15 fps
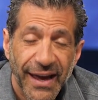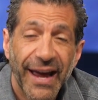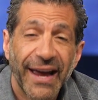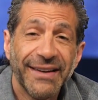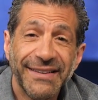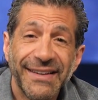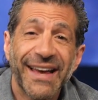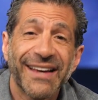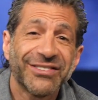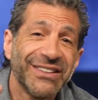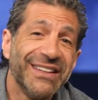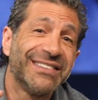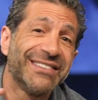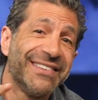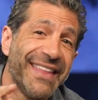And yes,
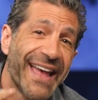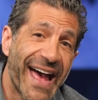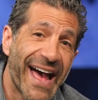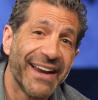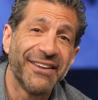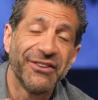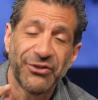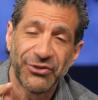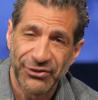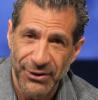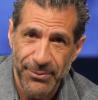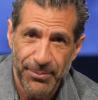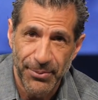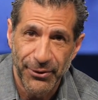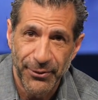it's that
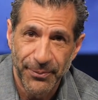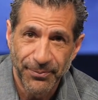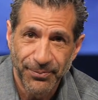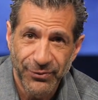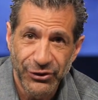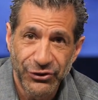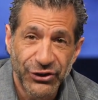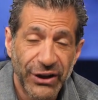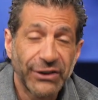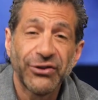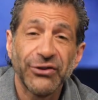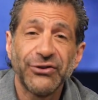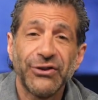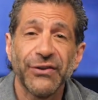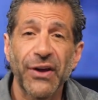simple.
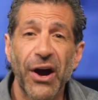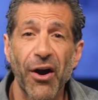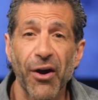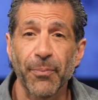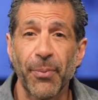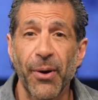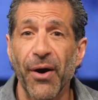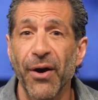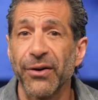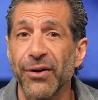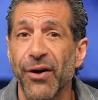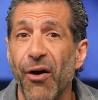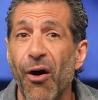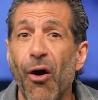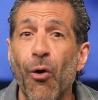Jesus did the hard part.
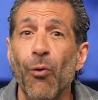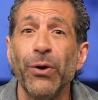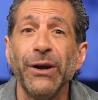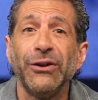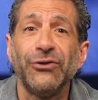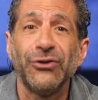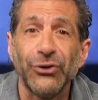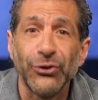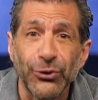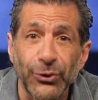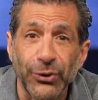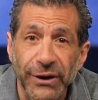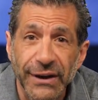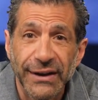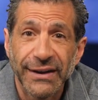All we
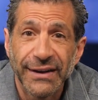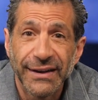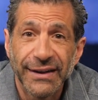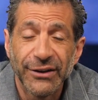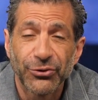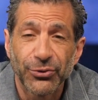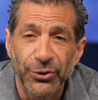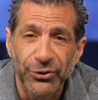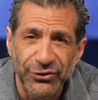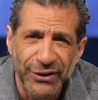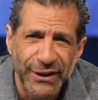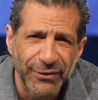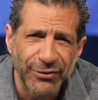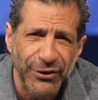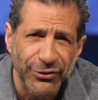do is
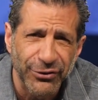receive